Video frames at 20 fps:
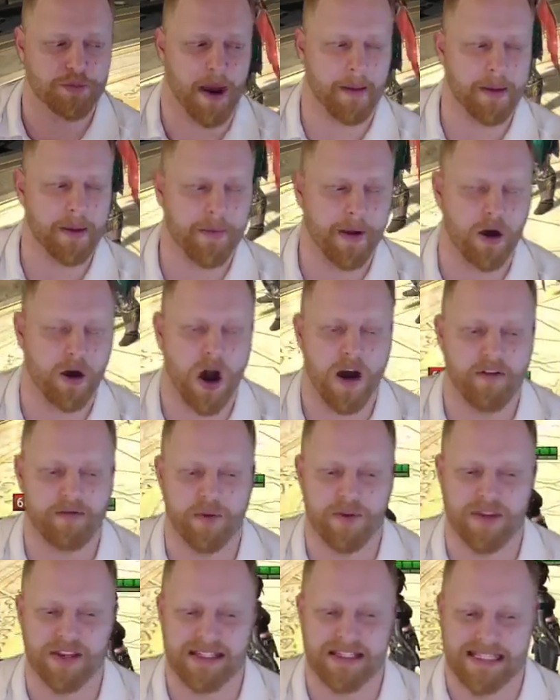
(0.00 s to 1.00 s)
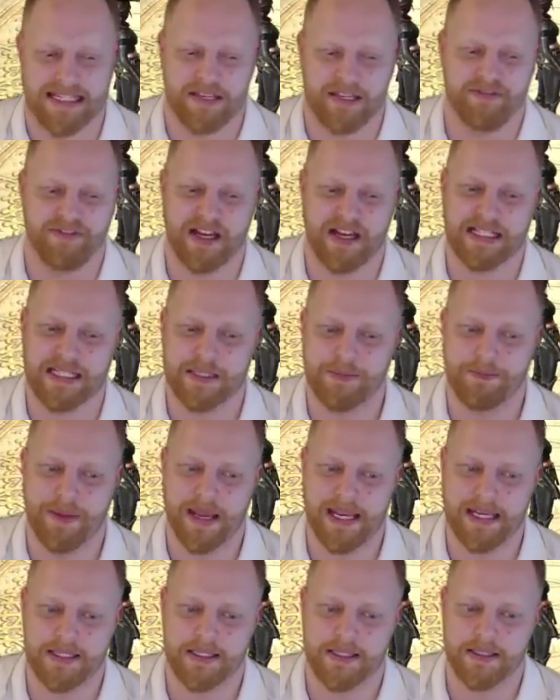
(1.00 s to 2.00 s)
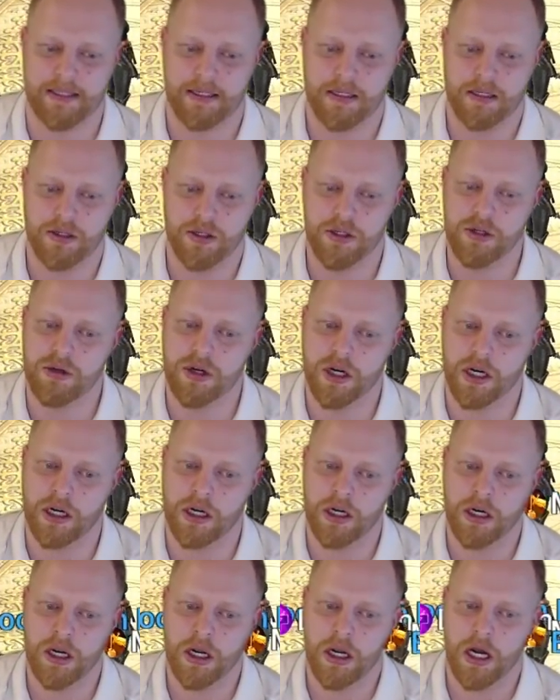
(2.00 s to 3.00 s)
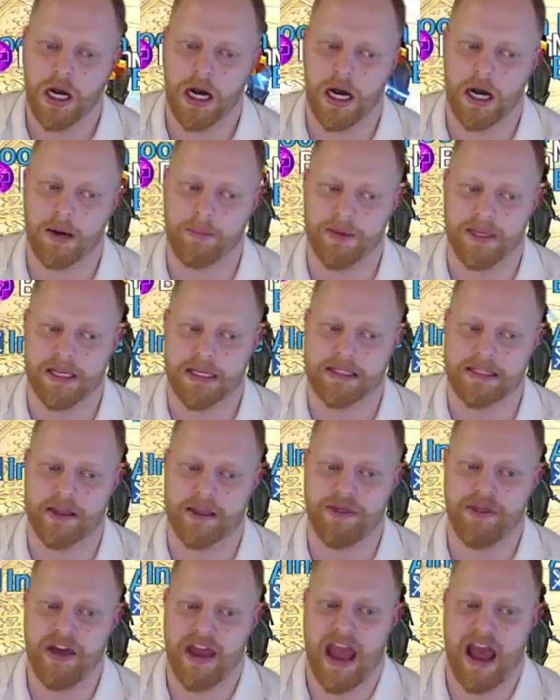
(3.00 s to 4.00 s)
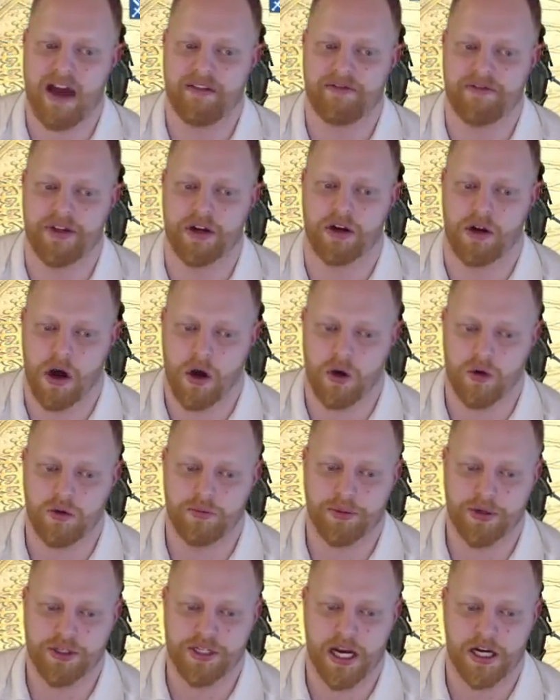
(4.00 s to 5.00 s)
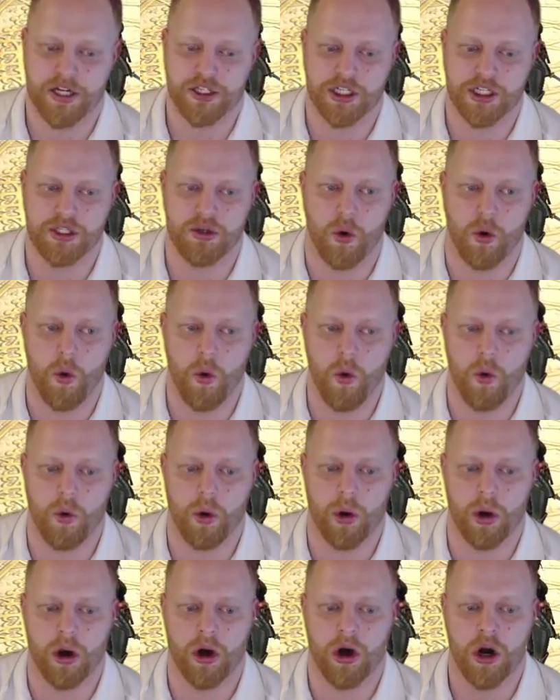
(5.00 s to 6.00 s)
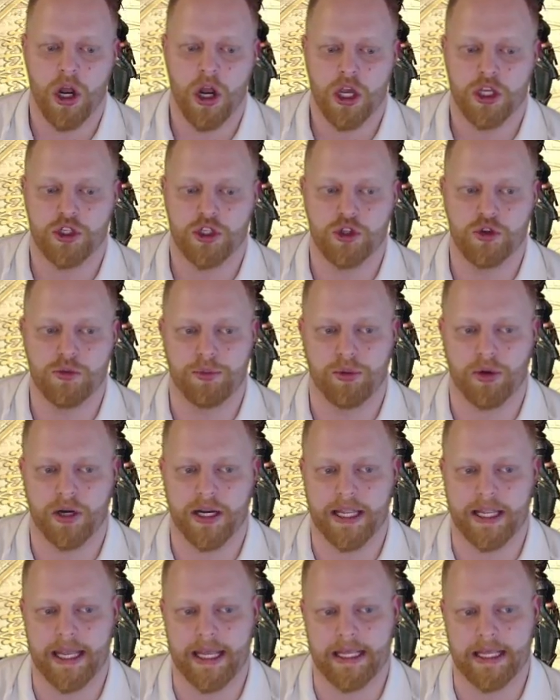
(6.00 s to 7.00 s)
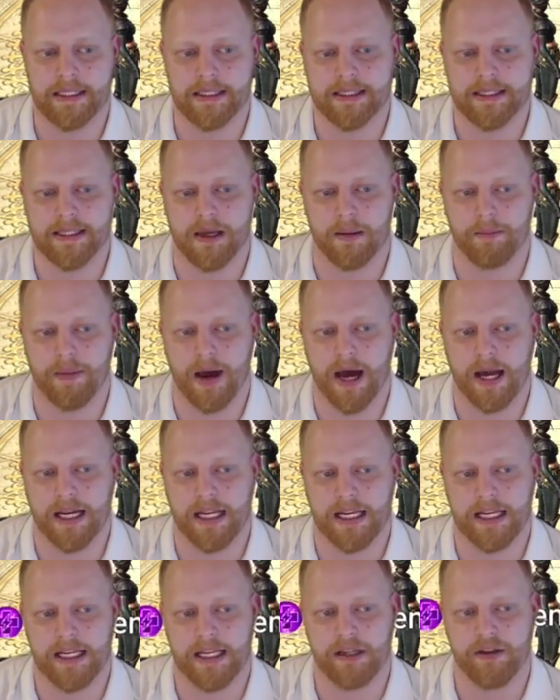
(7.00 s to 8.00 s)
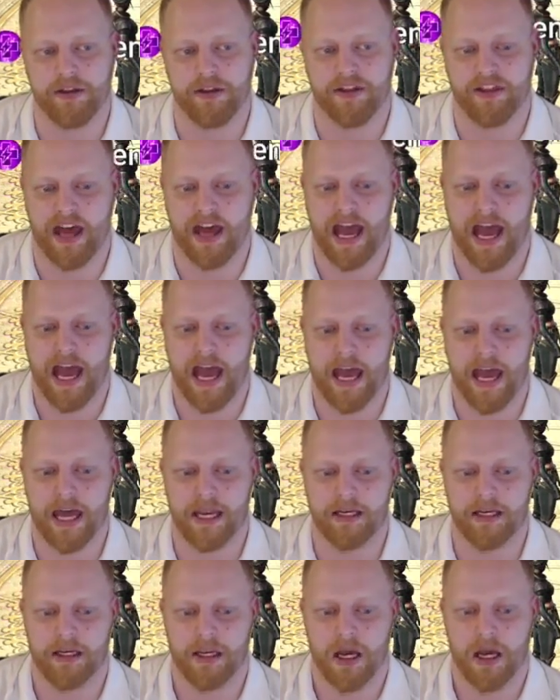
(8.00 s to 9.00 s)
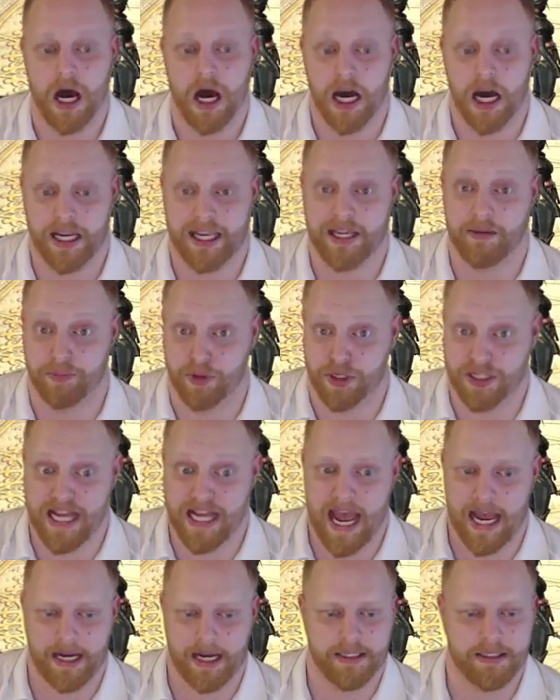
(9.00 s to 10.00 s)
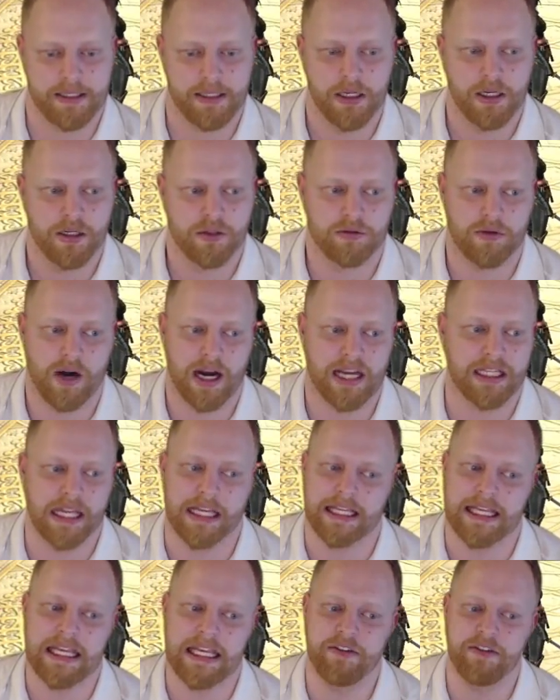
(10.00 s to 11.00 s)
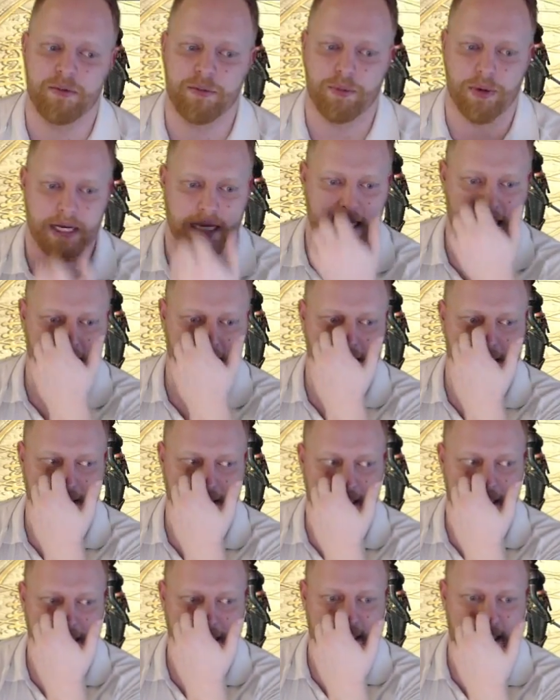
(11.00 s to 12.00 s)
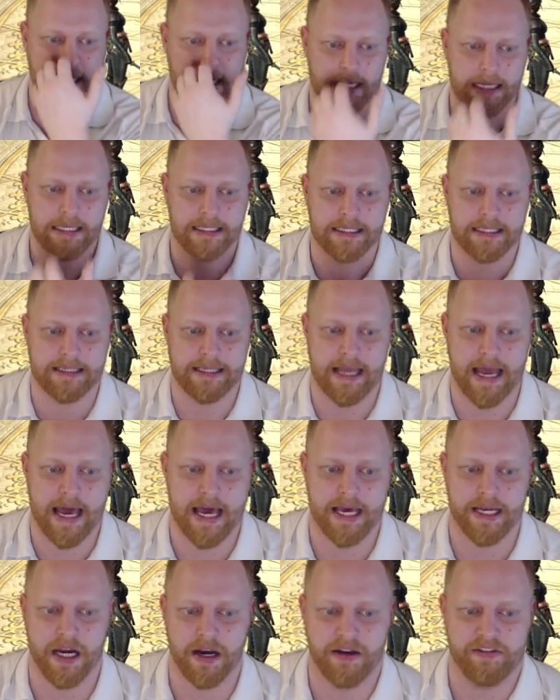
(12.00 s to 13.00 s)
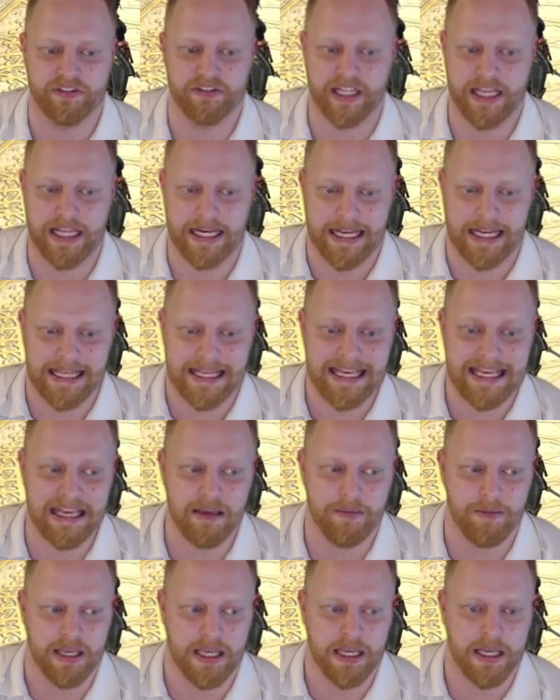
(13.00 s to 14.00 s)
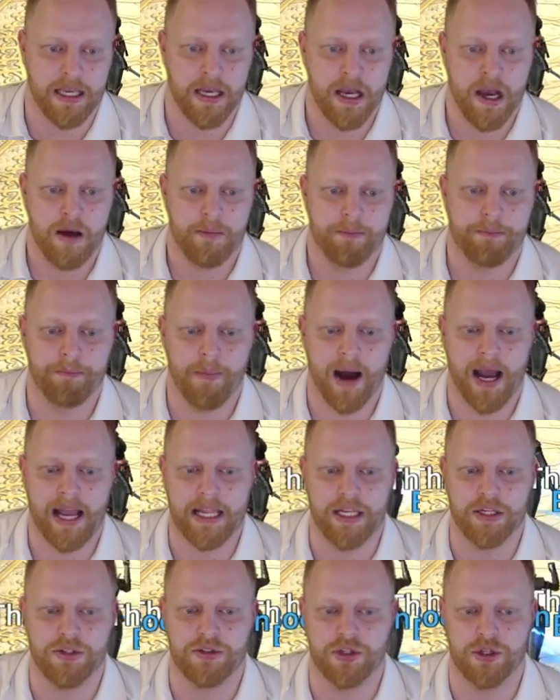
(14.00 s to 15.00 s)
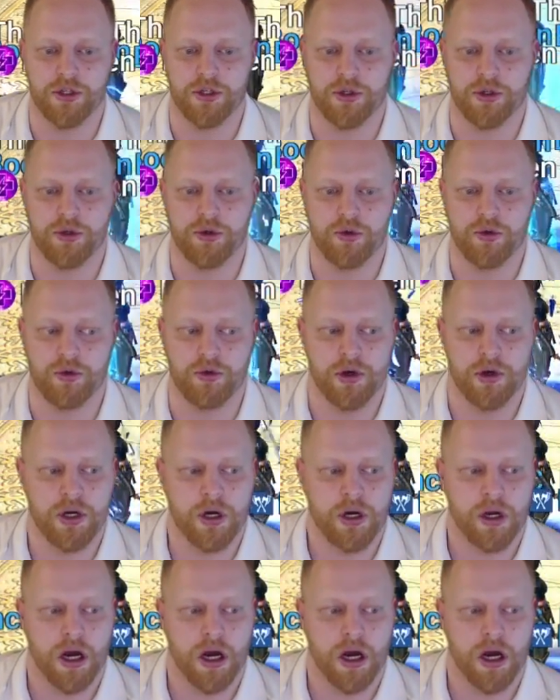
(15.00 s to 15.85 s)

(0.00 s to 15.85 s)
probably better off with a defense-based nuker. Because then they have their own protection, or you bring in somebody that can protect, right? Like, even bringing in Lydia instead of Lady Kimmy might do